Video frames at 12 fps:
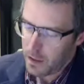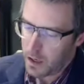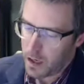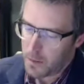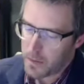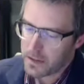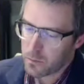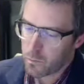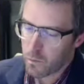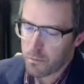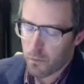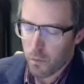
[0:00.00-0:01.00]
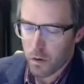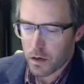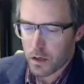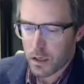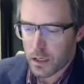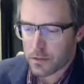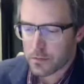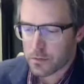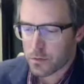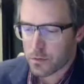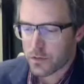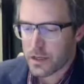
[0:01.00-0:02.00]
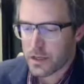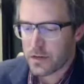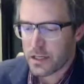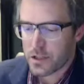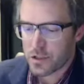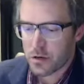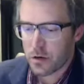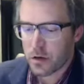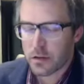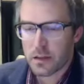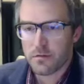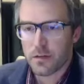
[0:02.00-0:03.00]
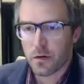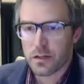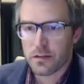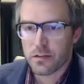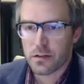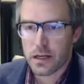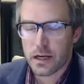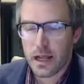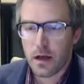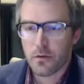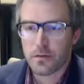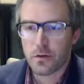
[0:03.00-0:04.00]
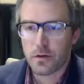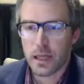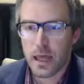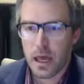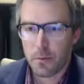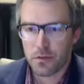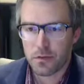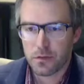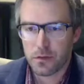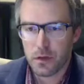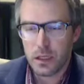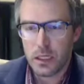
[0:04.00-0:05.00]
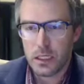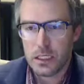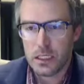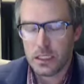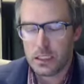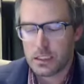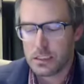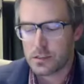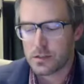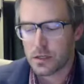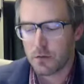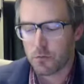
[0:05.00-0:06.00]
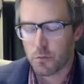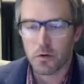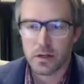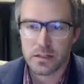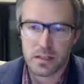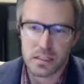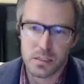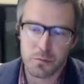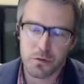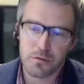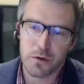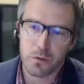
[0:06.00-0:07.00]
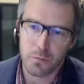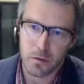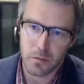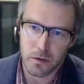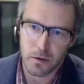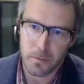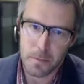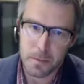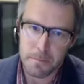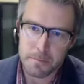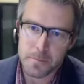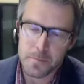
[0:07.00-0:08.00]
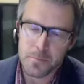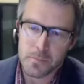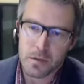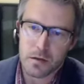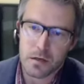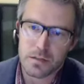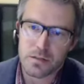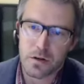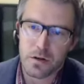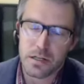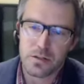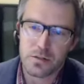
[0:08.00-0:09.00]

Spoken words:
And then one more sort of innovation on the voting side and how voting happens is a remote accessible vote by mail. Starting in